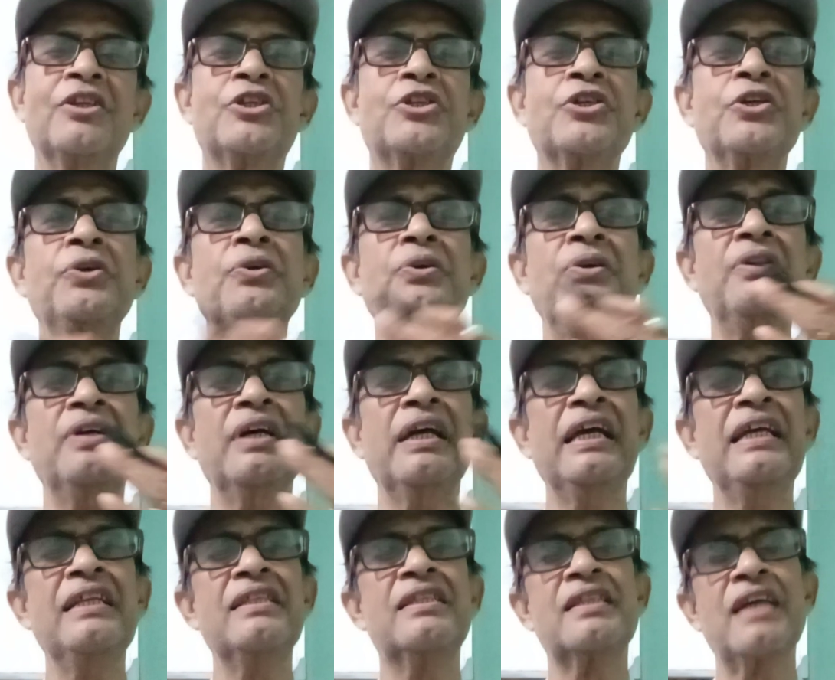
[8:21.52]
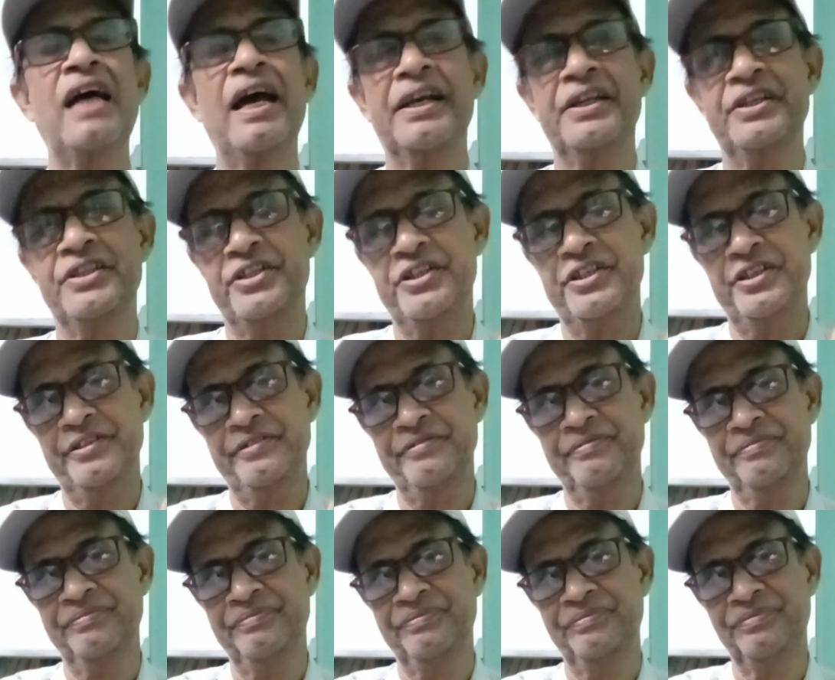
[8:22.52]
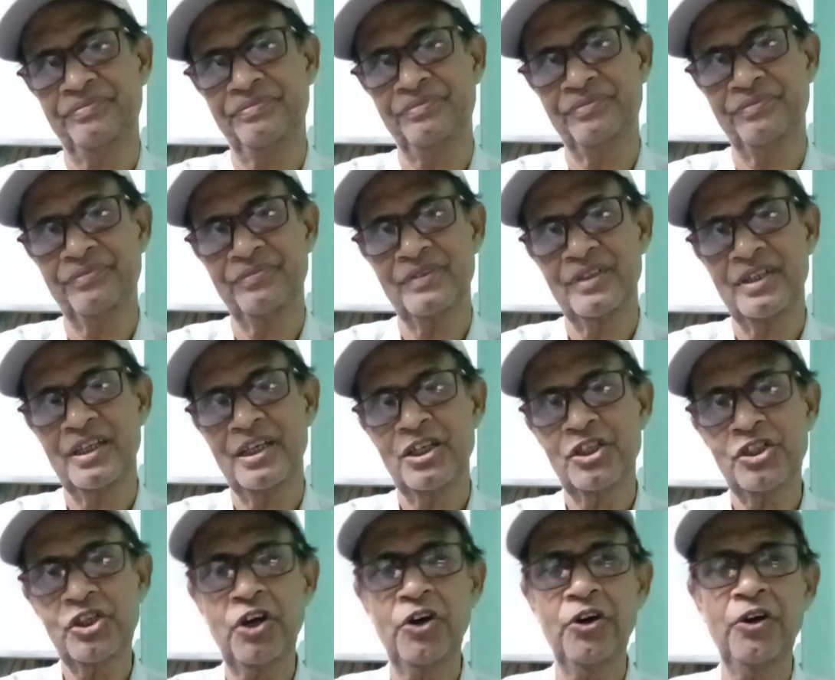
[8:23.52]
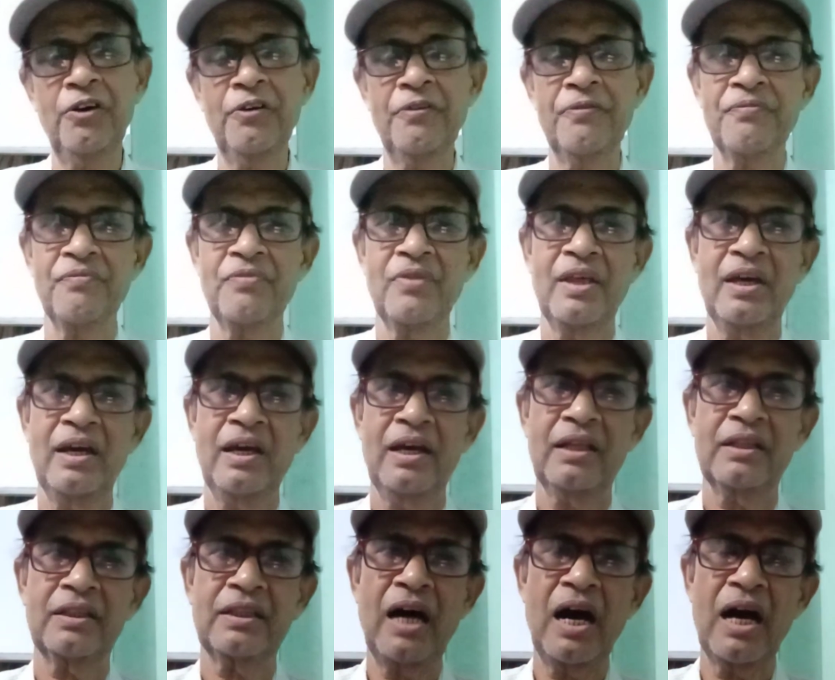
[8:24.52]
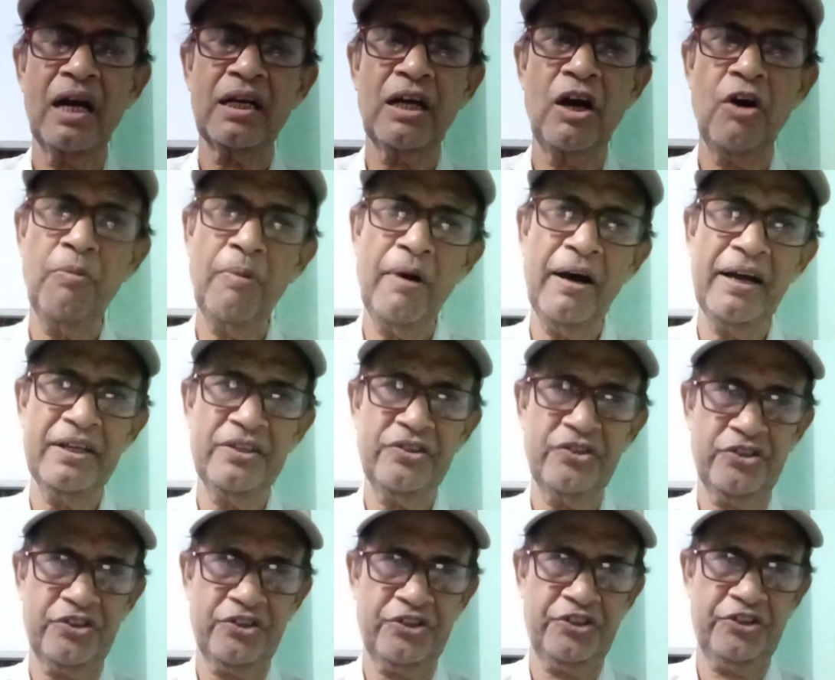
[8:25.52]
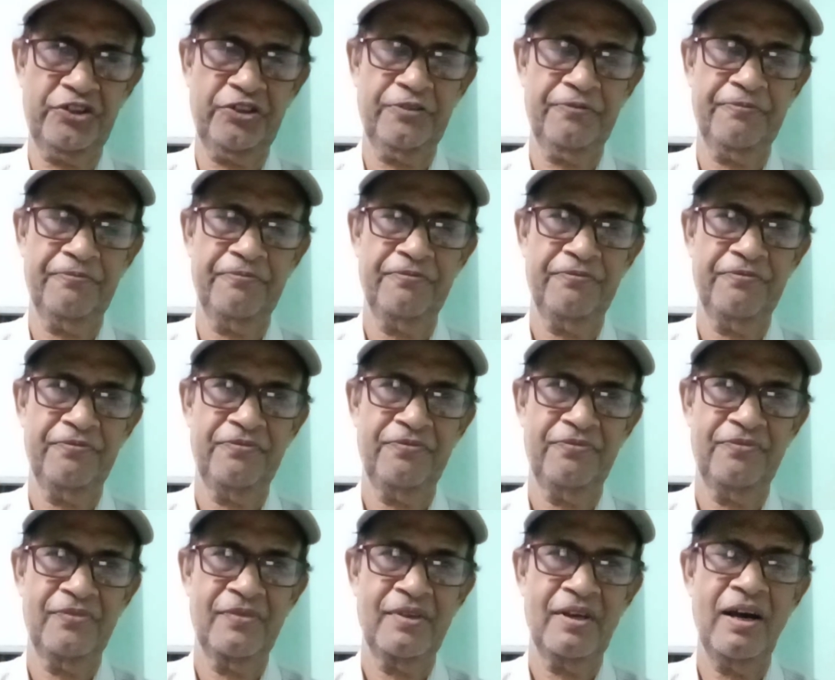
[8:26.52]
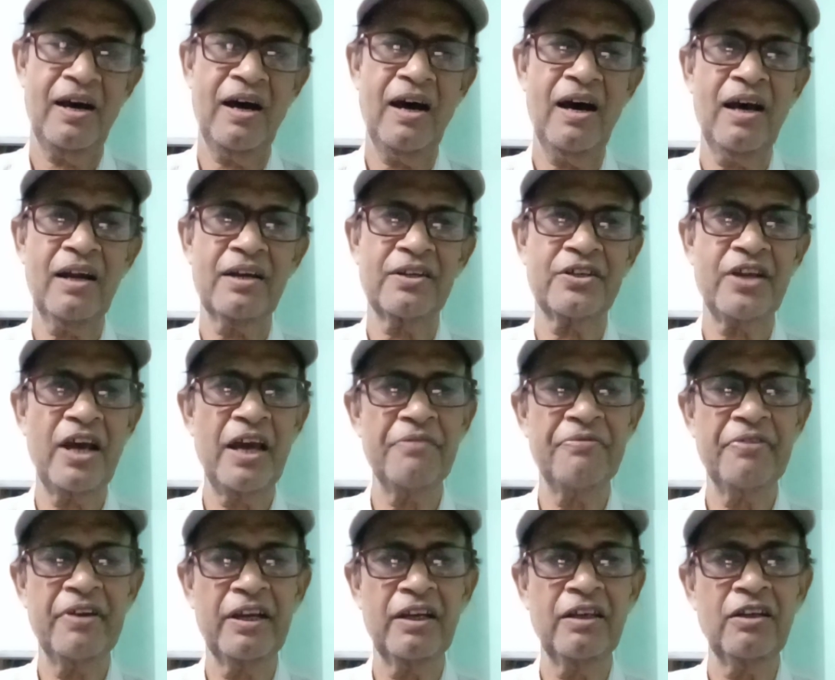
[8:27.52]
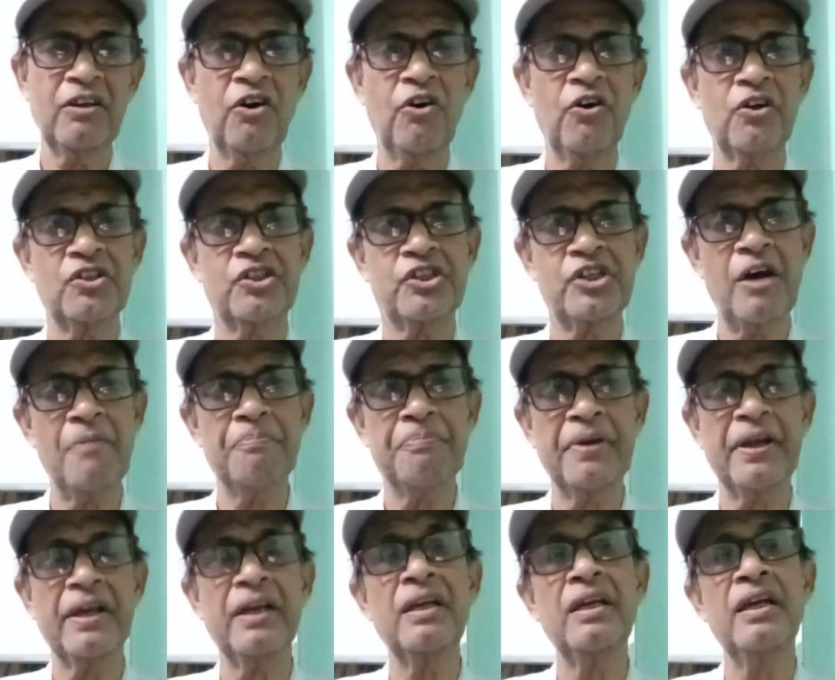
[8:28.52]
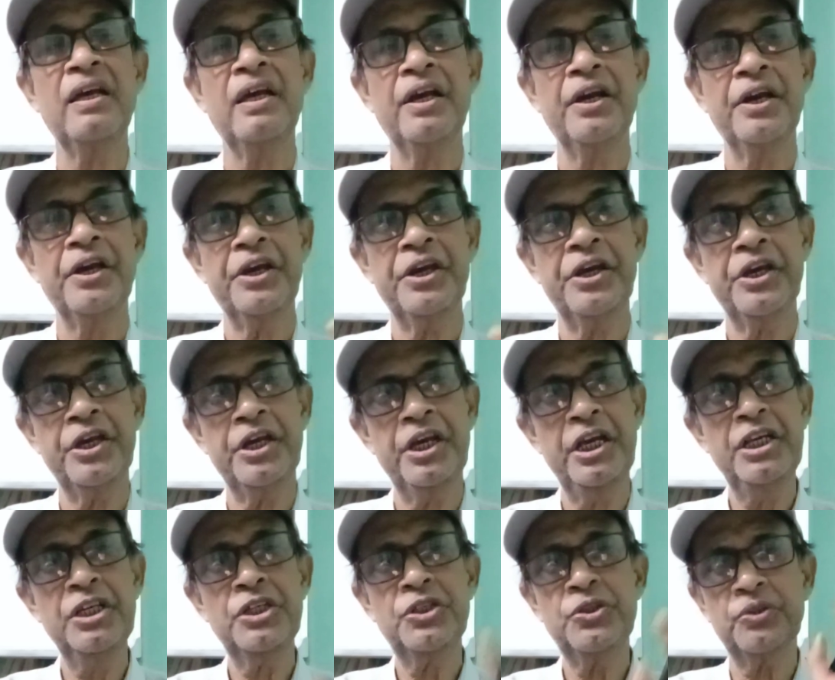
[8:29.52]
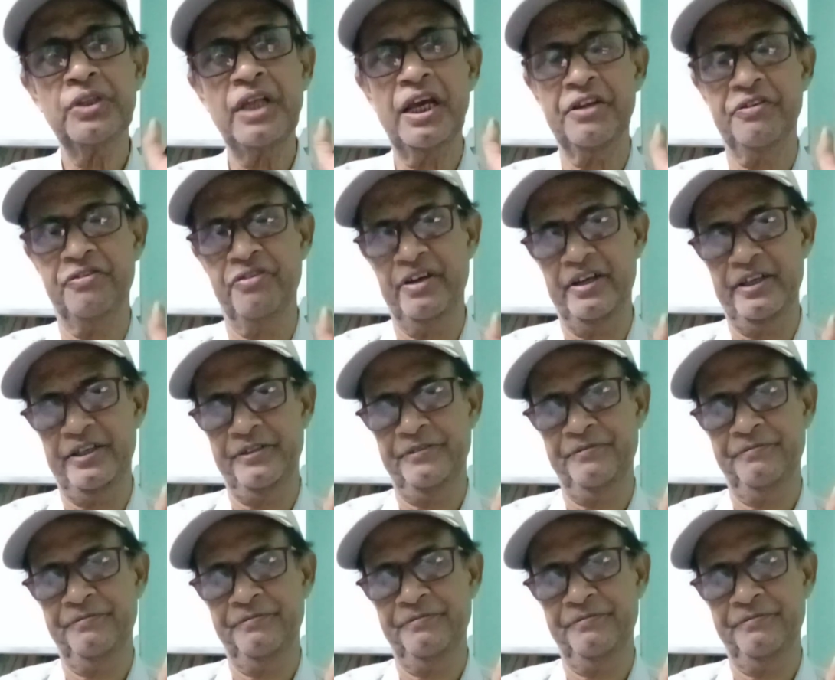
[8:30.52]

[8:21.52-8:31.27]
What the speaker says: to inside. So the cowboys are diving or jumping into the river.